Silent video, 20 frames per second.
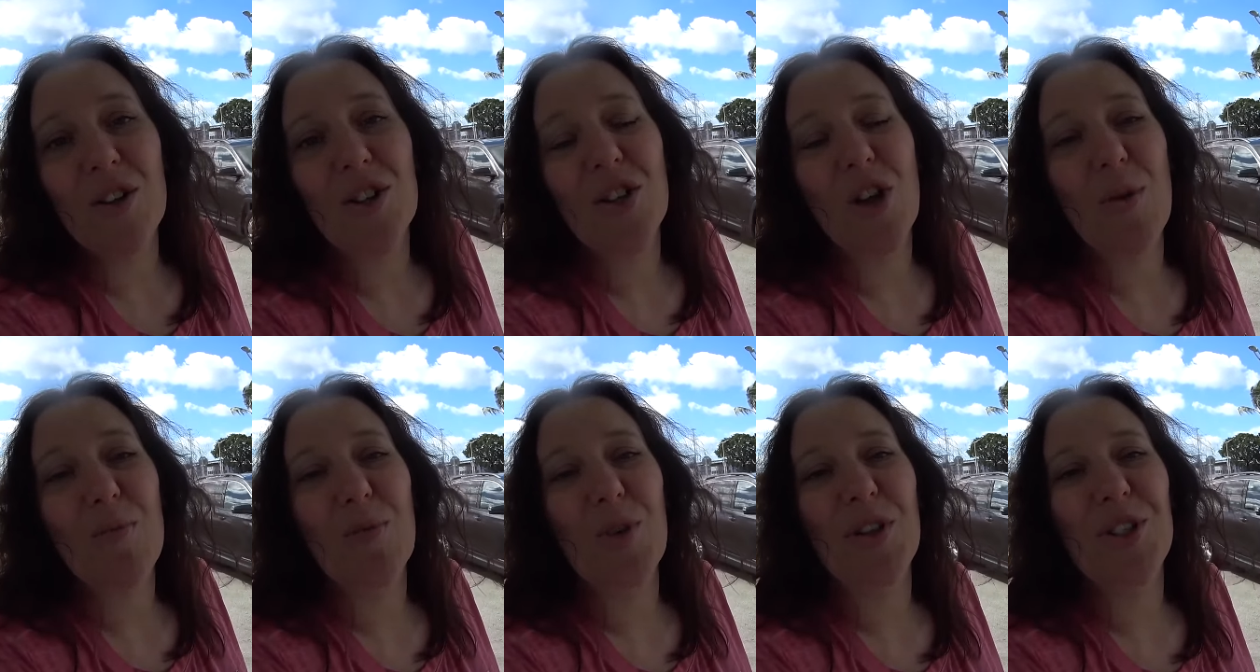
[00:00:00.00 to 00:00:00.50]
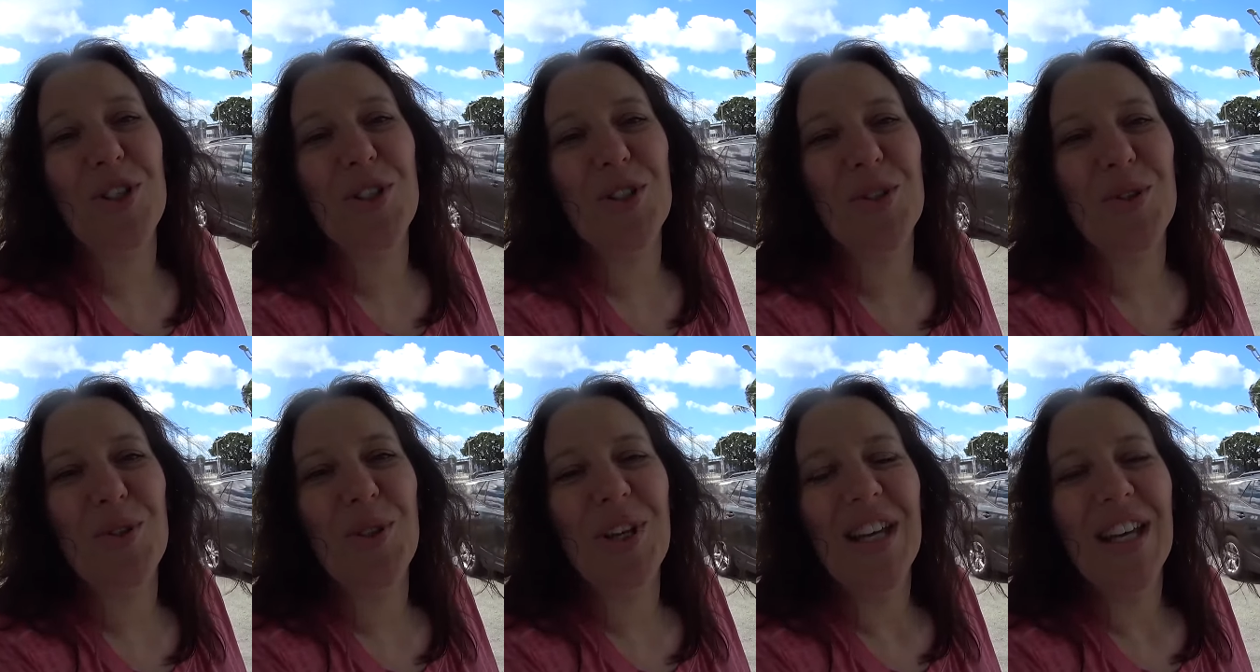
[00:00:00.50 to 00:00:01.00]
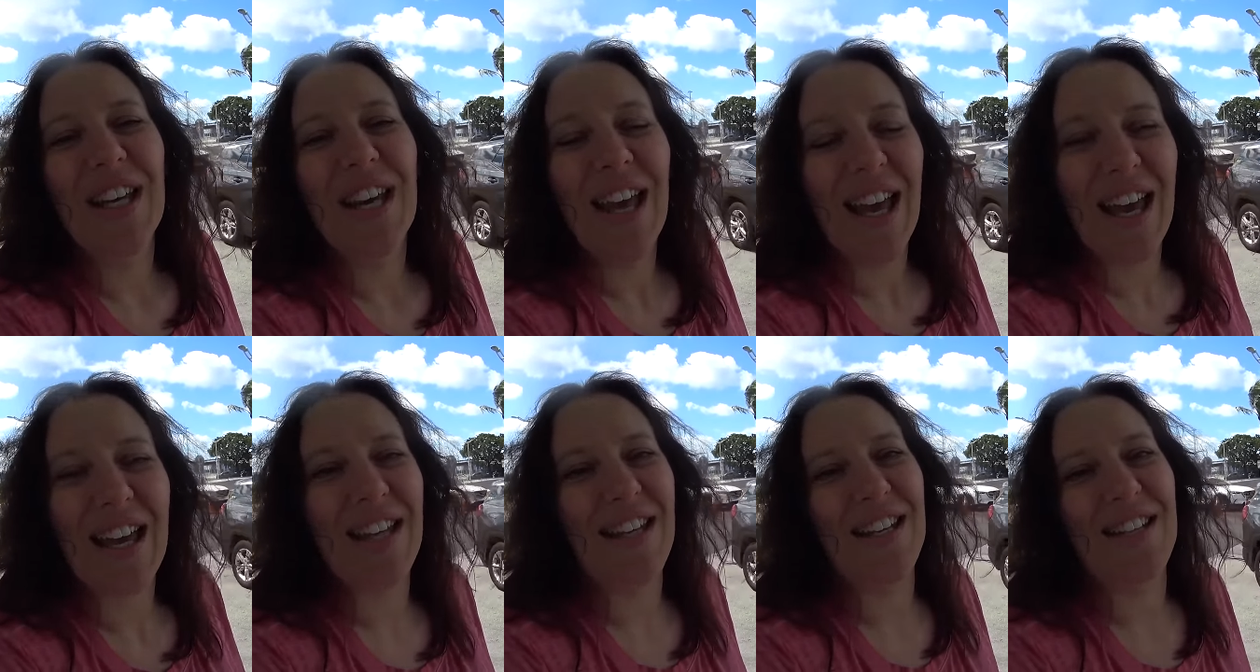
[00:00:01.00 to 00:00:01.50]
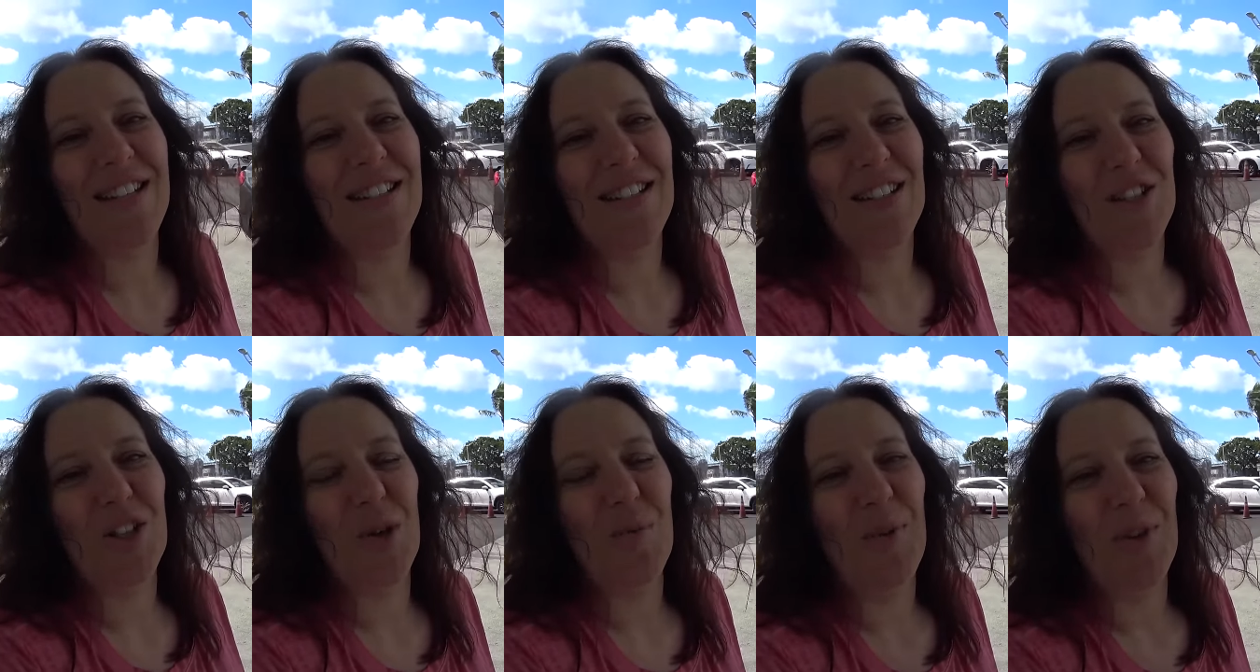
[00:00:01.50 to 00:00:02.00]
So I'm going to head into
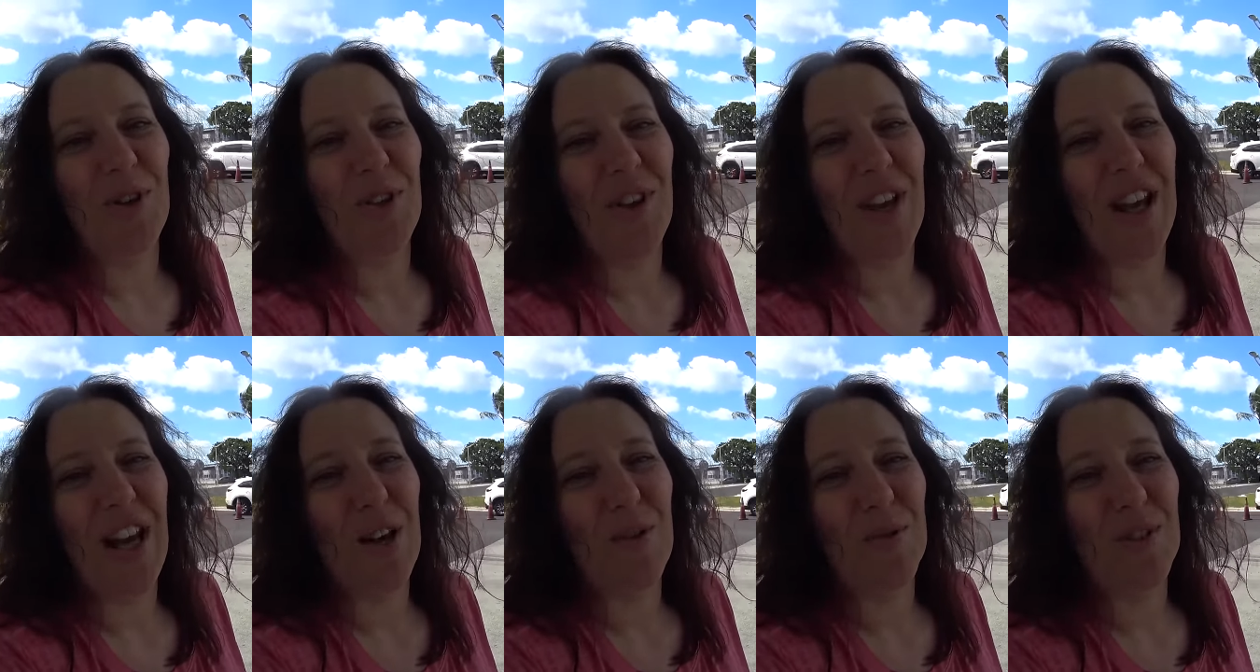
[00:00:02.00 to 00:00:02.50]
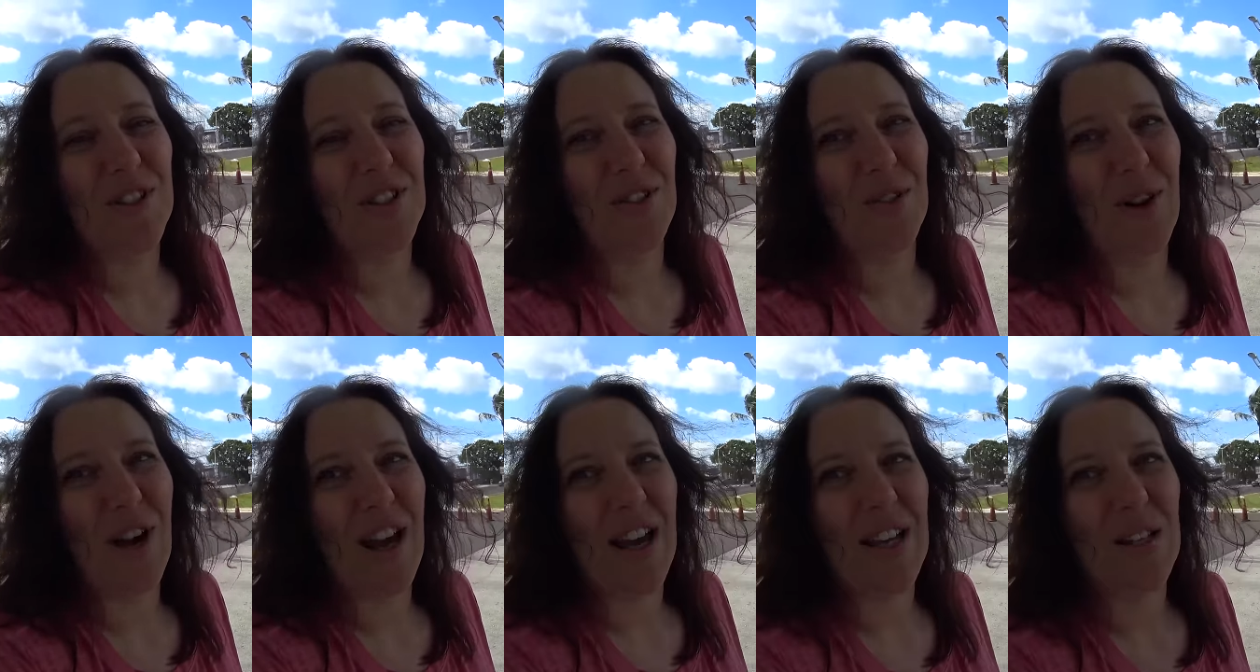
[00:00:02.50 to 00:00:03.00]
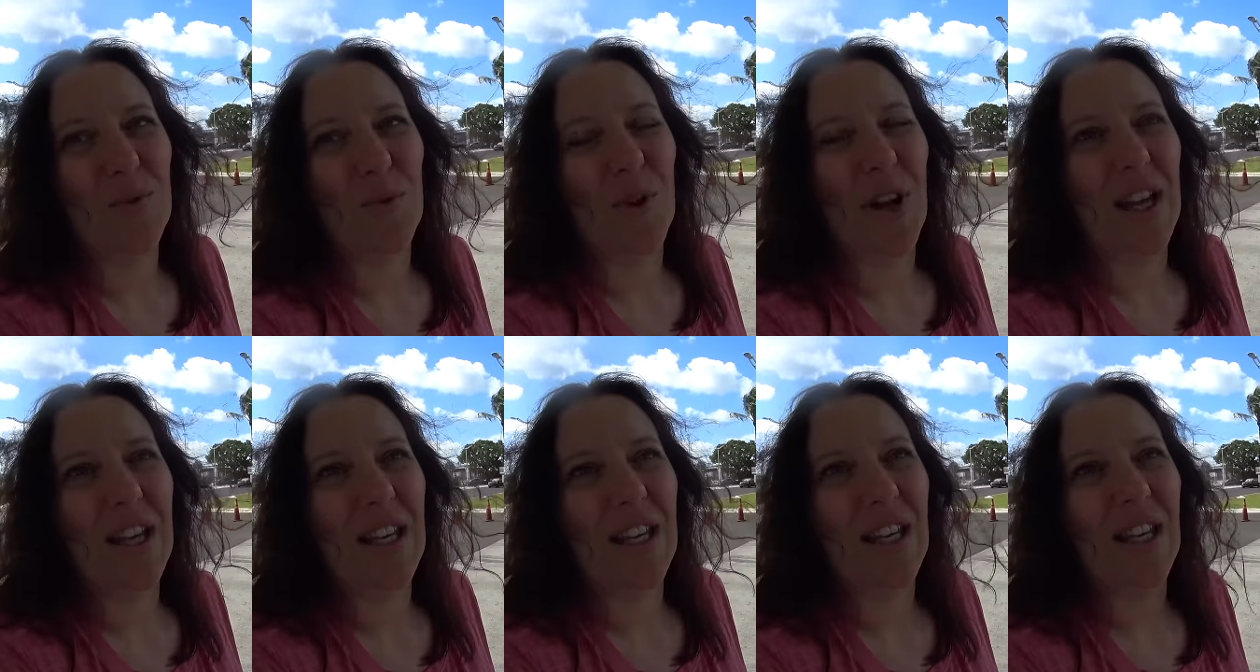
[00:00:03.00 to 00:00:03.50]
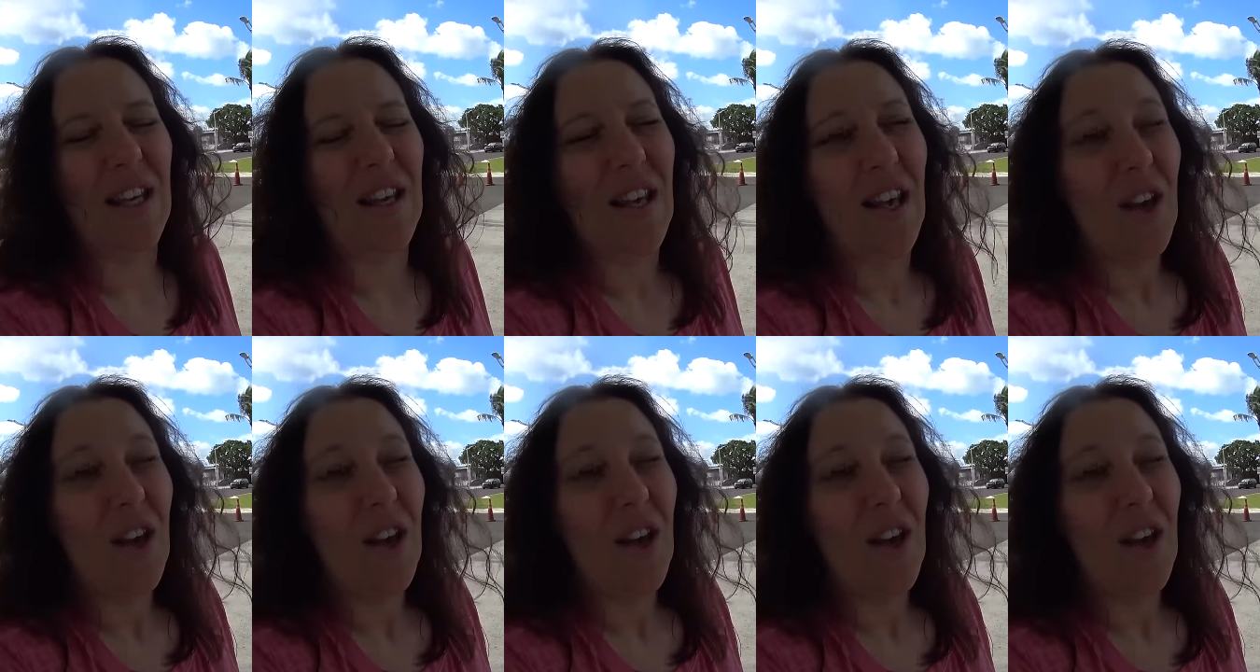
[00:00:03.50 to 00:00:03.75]
the terminal and I will see you guys when I get